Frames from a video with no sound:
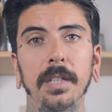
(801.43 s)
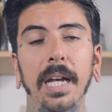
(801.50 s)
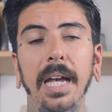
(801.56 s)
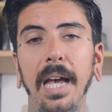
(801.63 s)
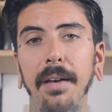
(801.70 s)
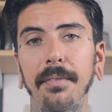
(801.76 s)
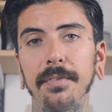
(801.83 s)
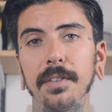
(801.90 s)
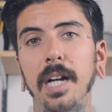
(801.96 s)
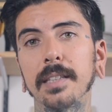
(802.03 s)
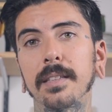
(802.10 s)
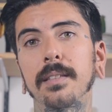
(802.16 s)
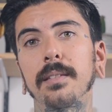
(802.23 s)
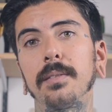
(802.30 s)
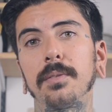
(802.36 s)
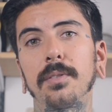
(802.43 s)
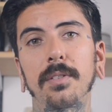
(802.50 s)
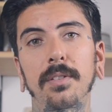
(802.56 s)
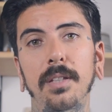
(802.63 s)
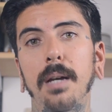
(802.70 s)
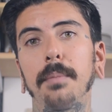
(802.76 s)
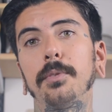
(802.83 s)
I have not
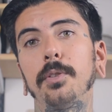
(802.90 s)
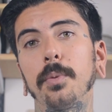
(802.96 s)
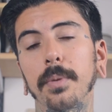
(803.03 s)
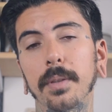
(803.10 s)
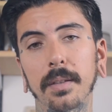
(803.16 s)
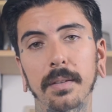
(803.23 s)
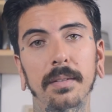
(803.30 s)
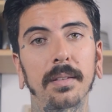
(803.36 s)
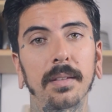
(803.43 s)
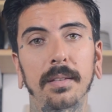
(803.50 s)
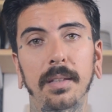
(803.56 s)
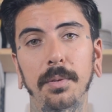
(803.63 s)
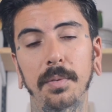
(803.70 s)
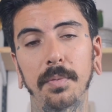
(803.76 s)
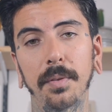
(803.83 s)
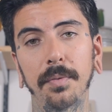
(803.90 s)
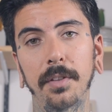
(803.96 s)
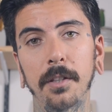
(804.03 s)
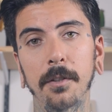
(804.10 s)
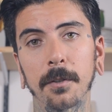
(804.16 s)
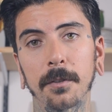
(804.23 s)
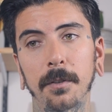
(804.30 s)
stopped doing this since I was
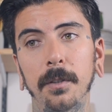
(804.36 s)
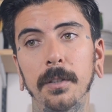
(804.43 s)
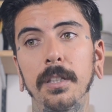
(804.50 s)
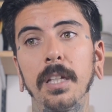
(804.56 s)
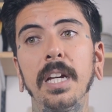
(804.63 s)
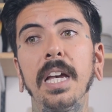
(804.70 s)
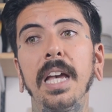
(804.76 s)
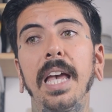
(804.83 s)
15 years old.